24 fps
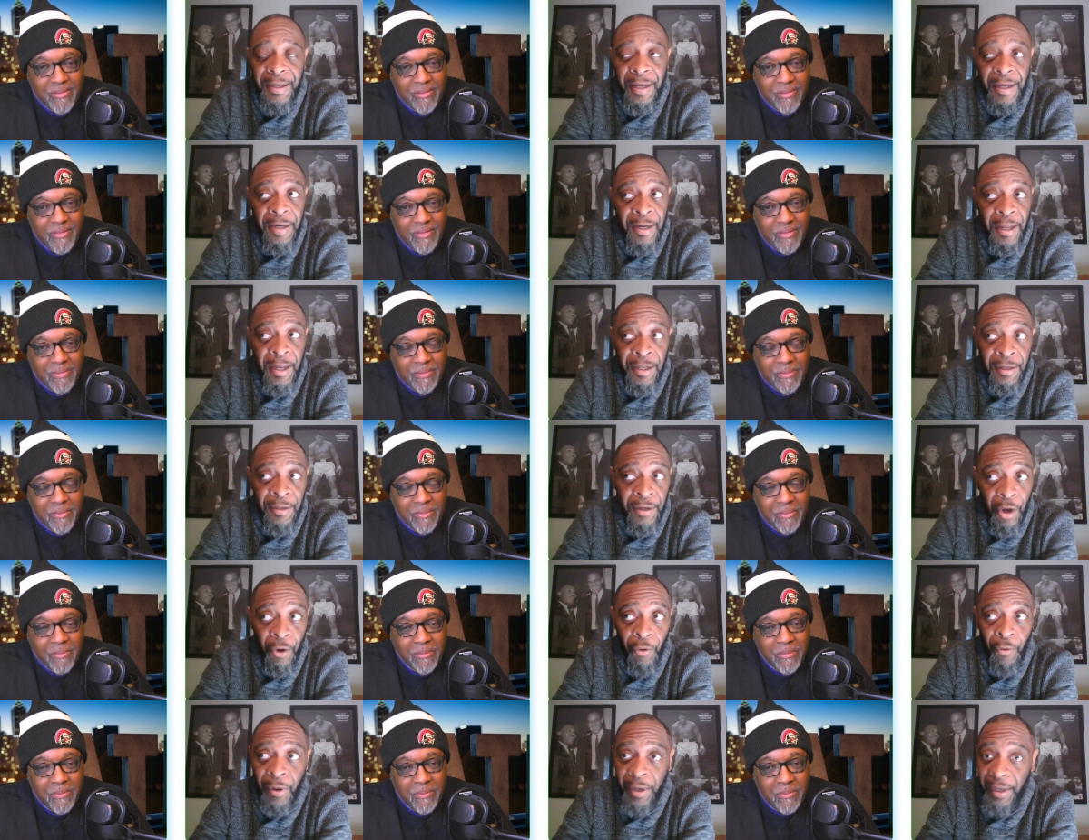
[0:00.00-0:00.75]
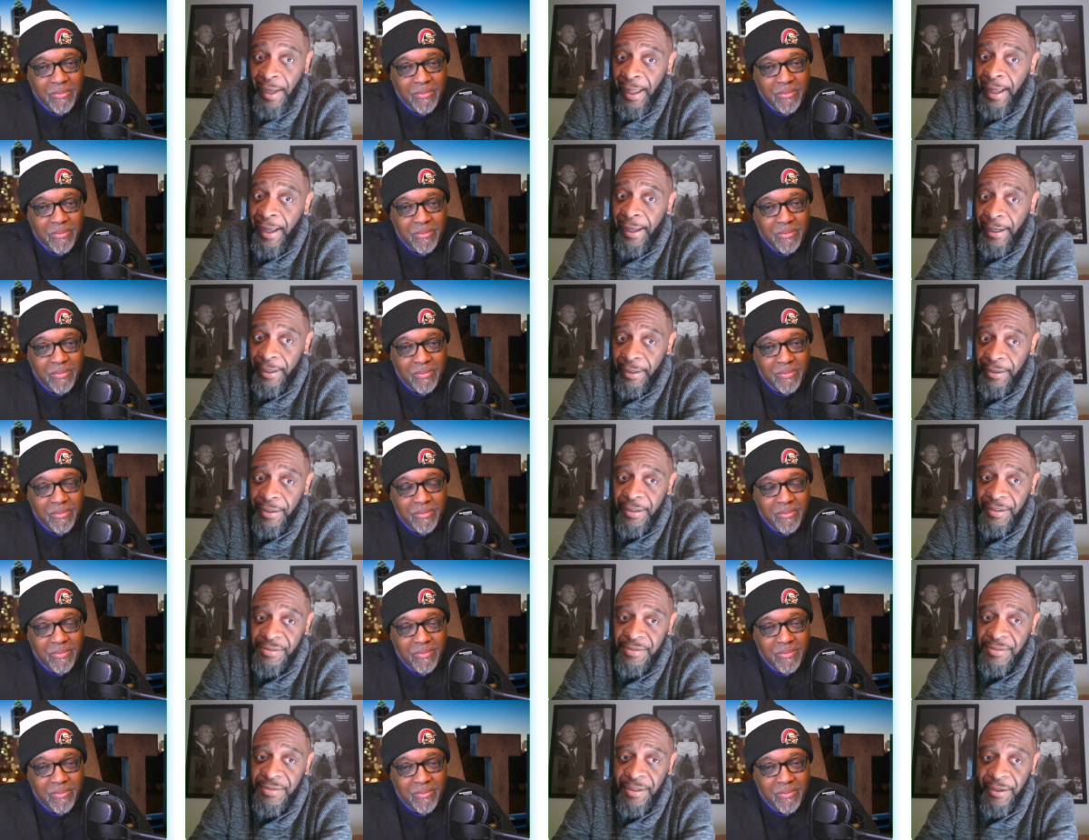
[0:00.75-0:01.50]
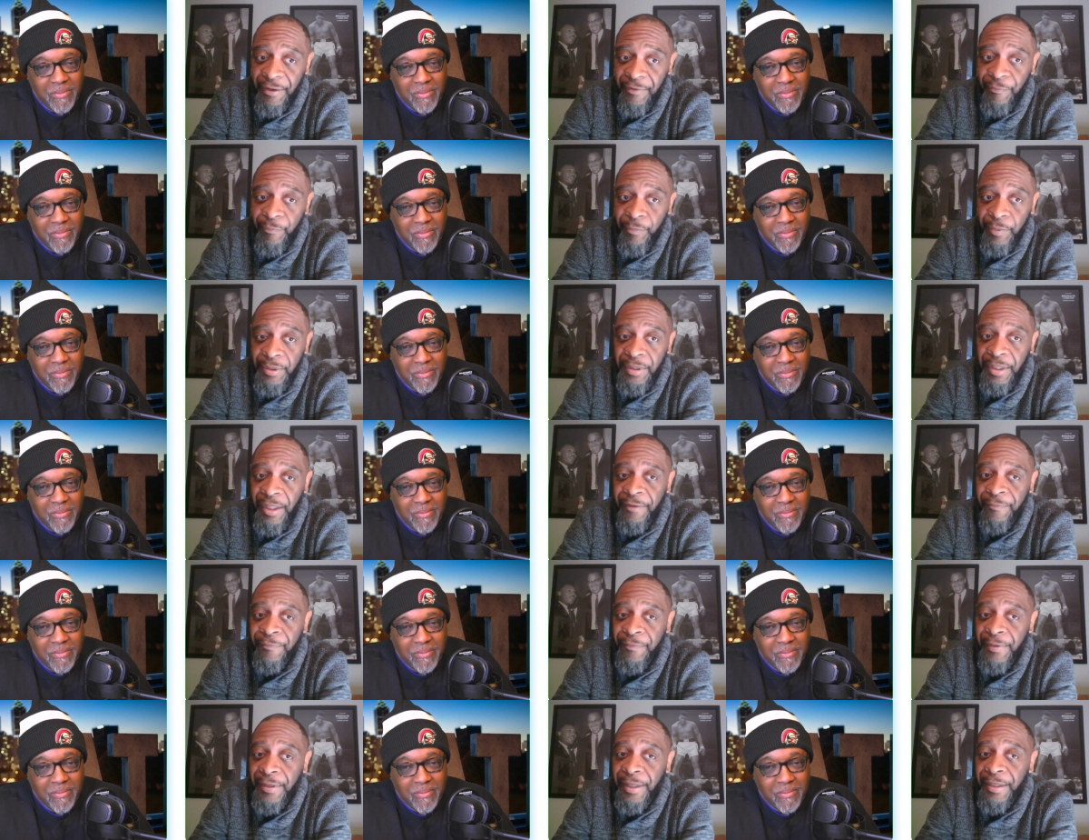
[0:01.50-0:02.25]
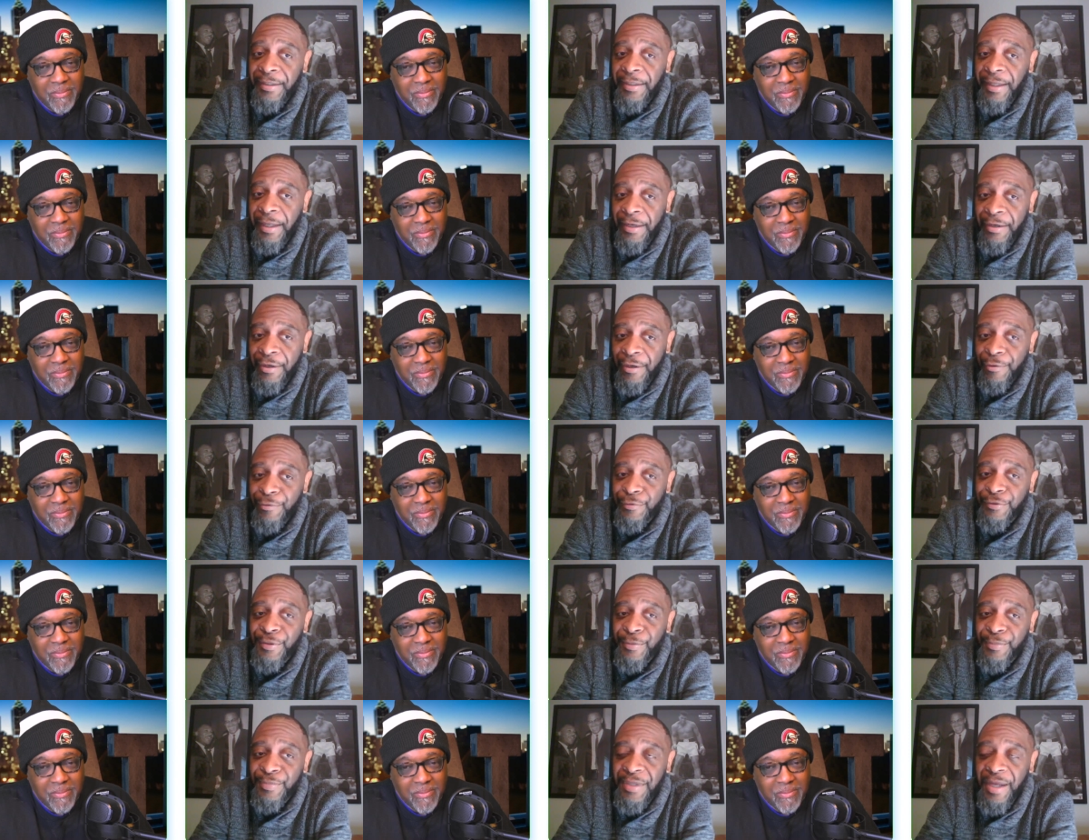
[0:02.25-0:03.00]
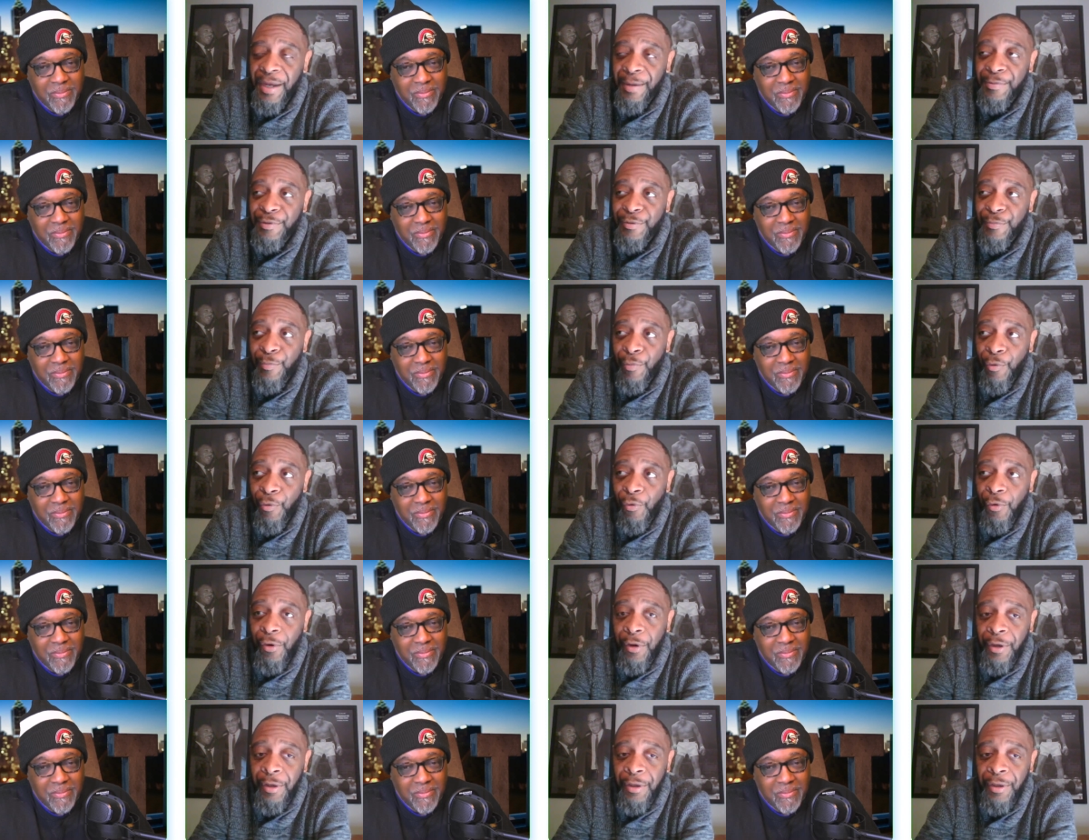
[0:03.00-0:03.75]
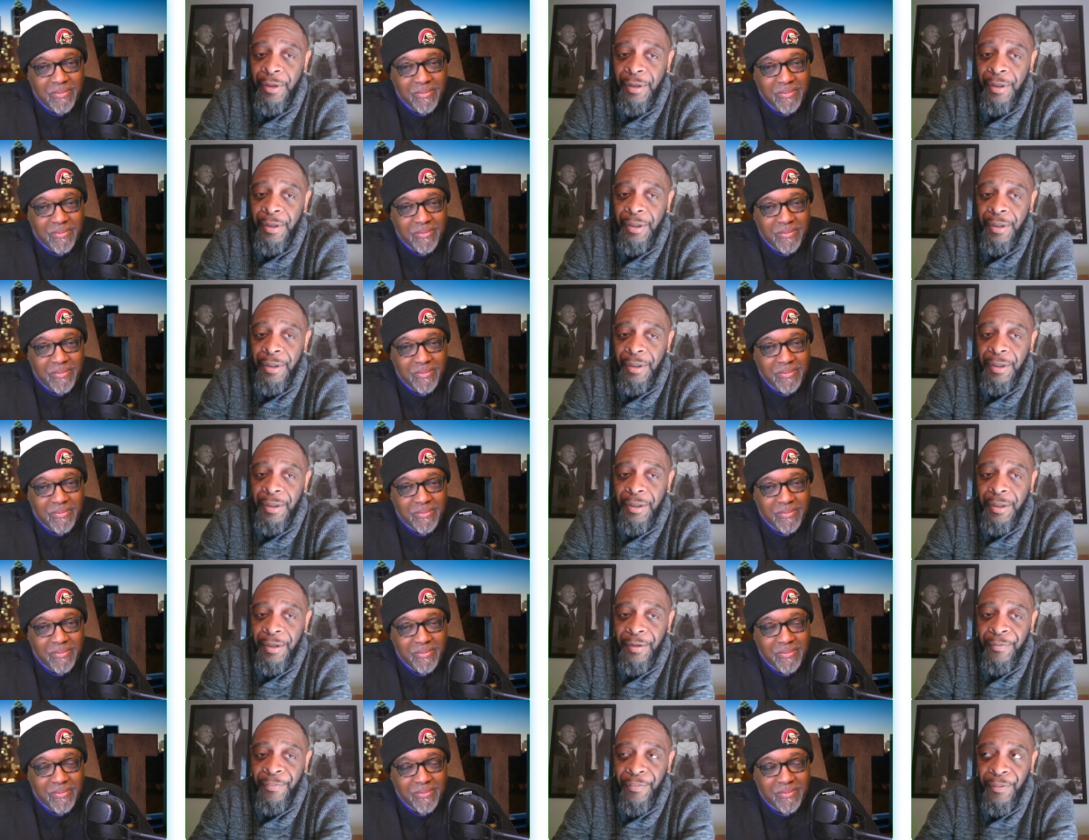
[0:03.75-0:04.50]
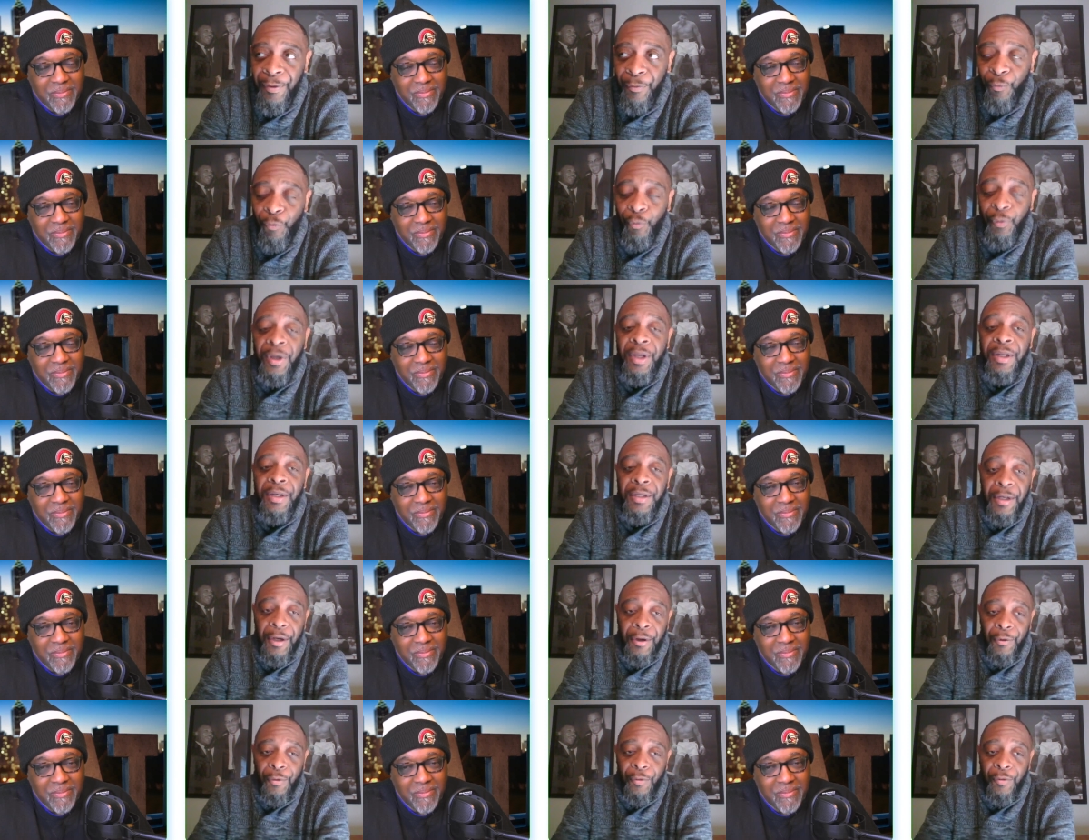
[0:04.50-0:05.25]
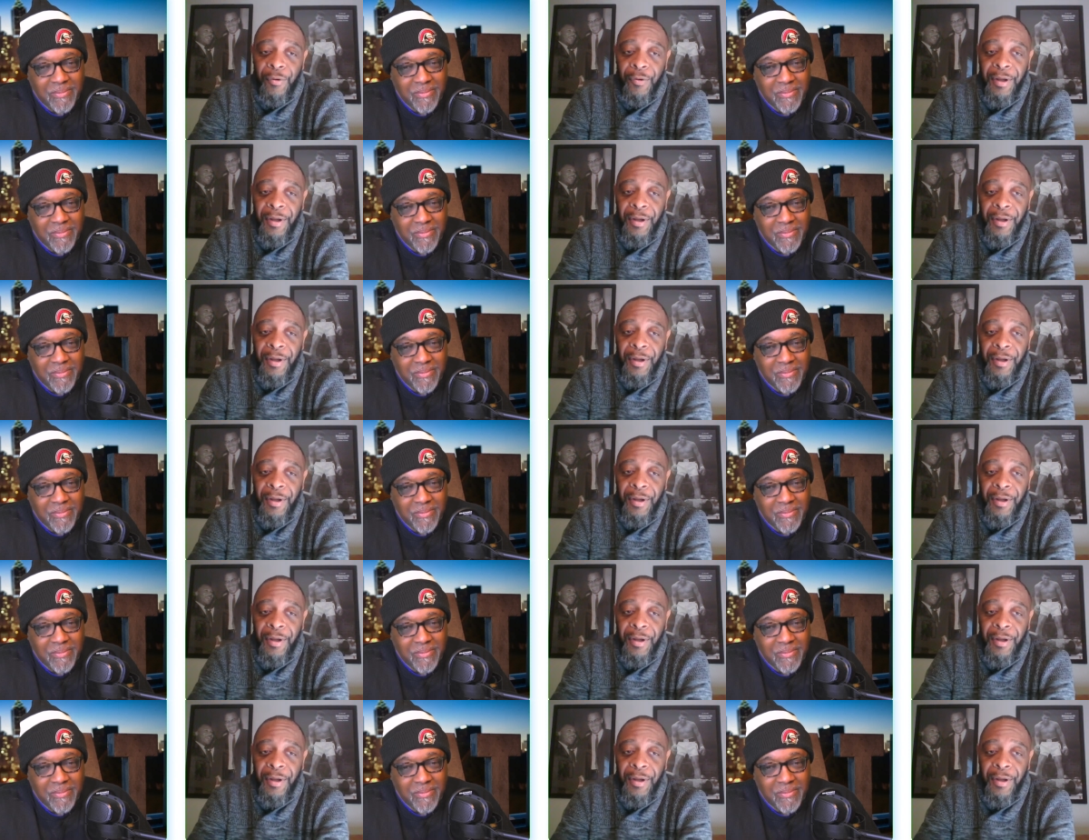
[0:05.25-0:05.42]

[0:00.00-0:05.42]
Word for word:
Speaker 1: and they know a lot of stuff, but they feel like they know sometimes more than we know.